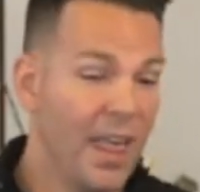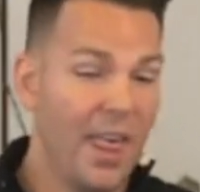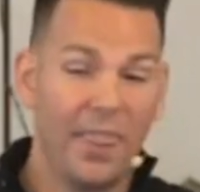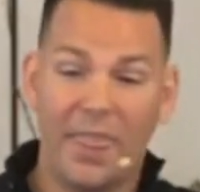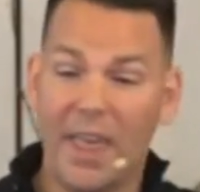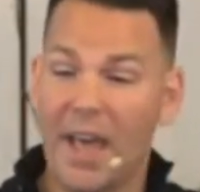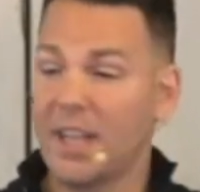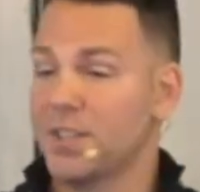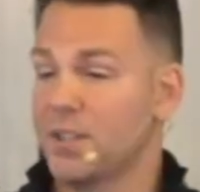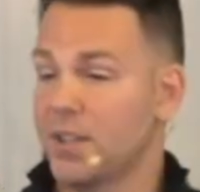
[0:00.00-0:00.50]

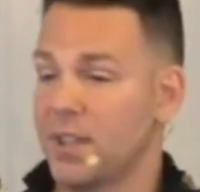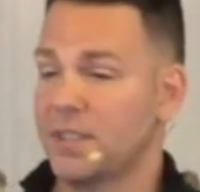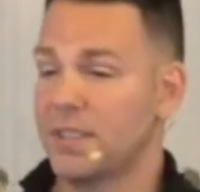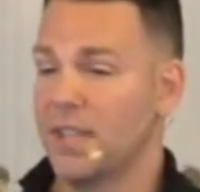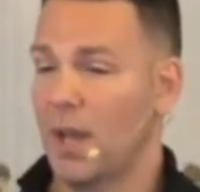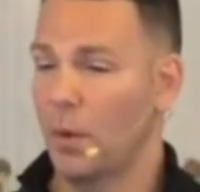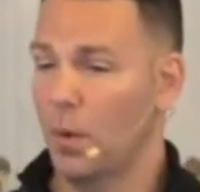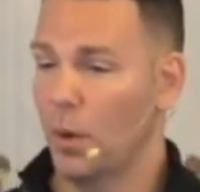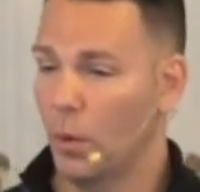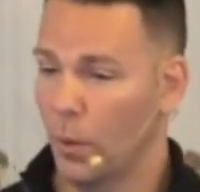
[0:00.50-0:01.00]
That's just
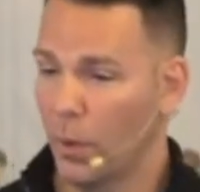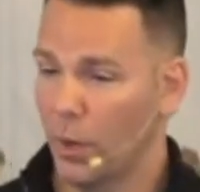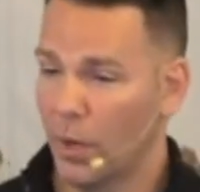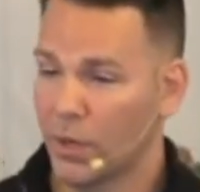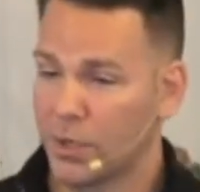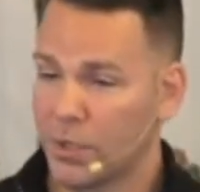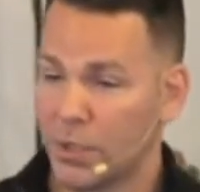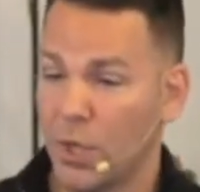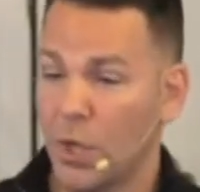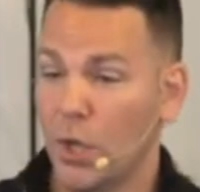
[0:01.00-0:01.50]
how it
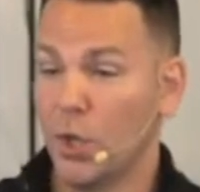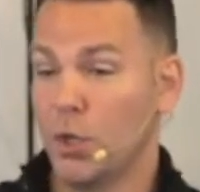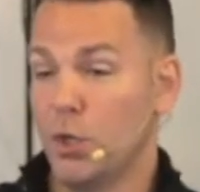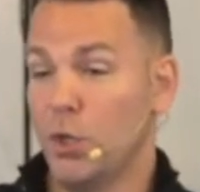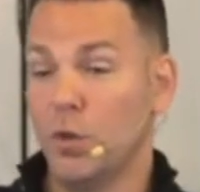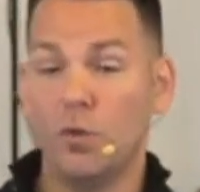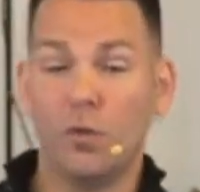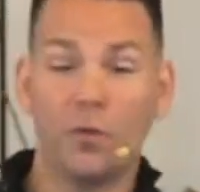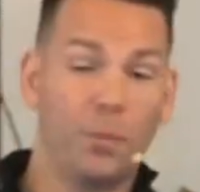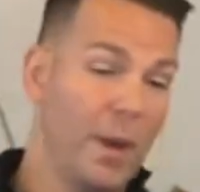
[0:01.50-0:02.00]
works.
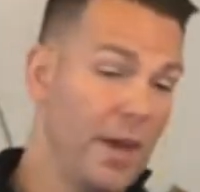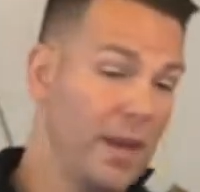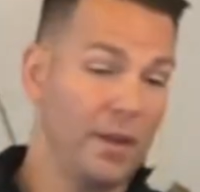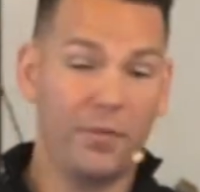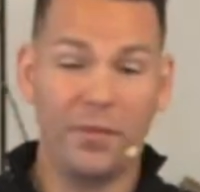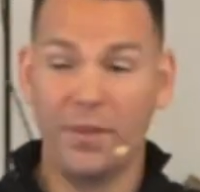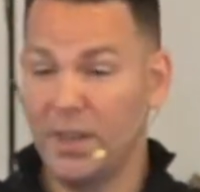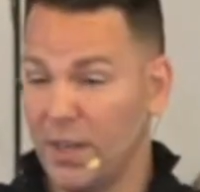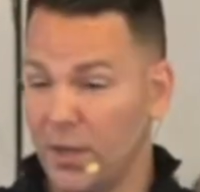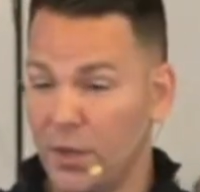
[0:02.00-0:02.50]
You've
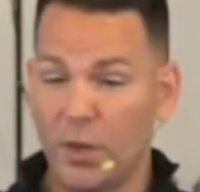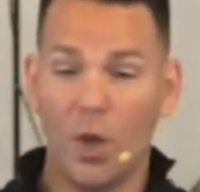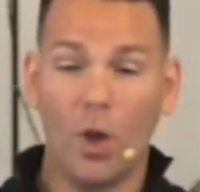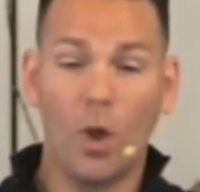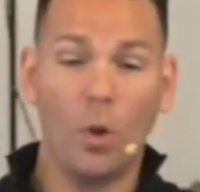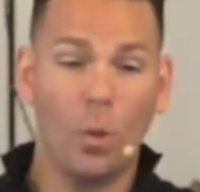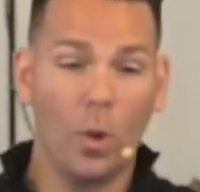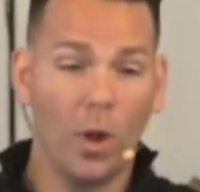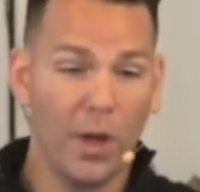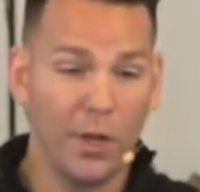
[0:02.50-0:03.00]
benefited
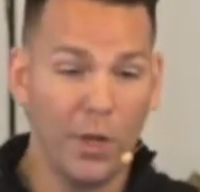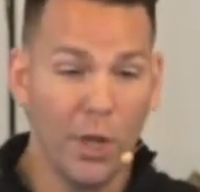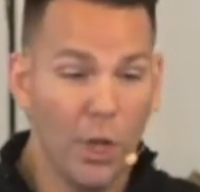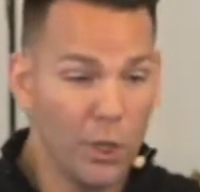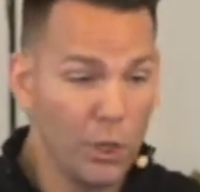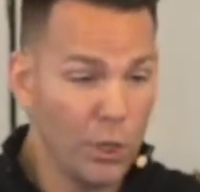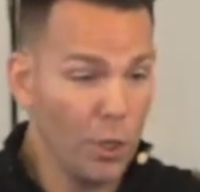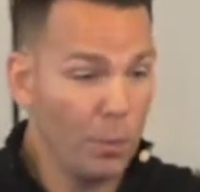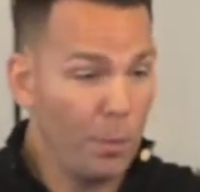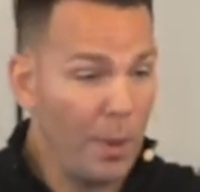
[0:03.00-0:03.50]
no one.
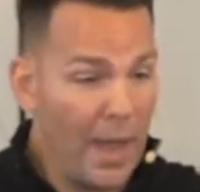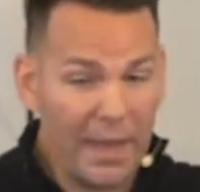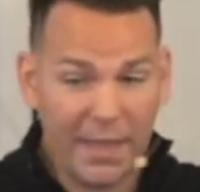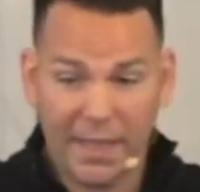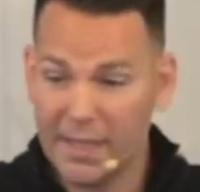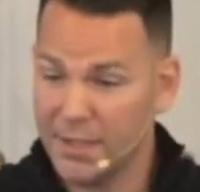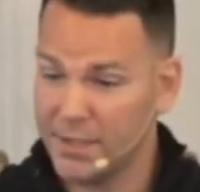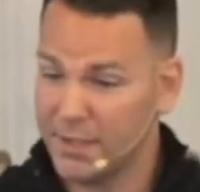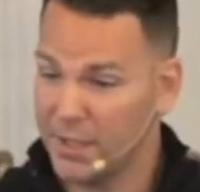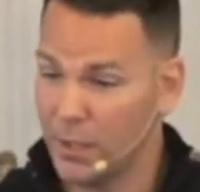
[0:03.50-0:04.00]
You're back
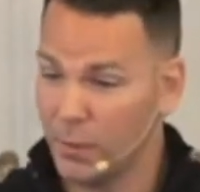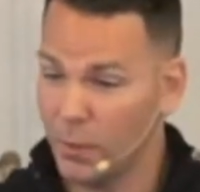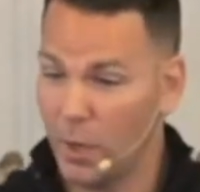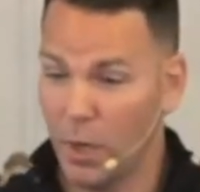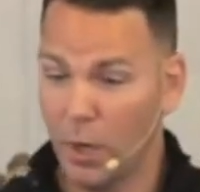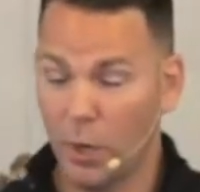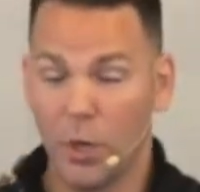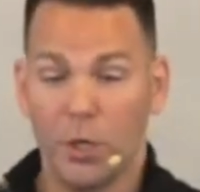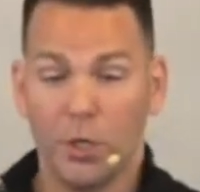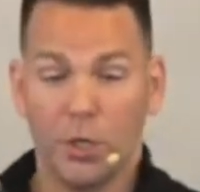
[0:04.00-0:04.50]
at
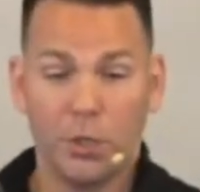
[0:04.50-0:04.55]
zero.